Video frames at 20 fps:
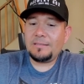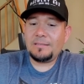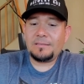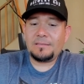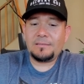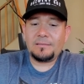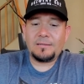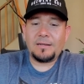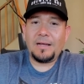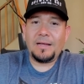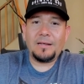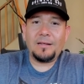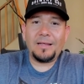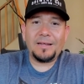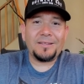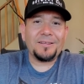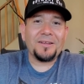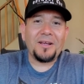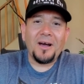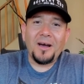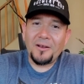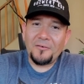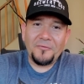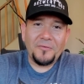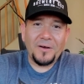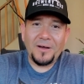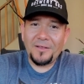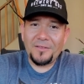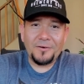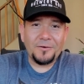It's kind of like the
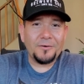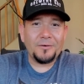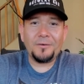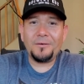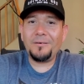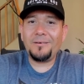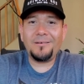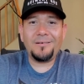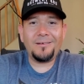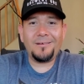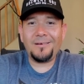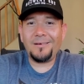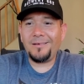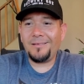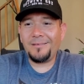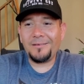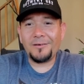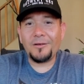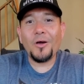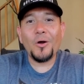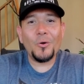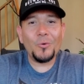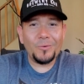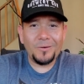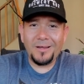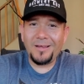Godfather, uh, the goat,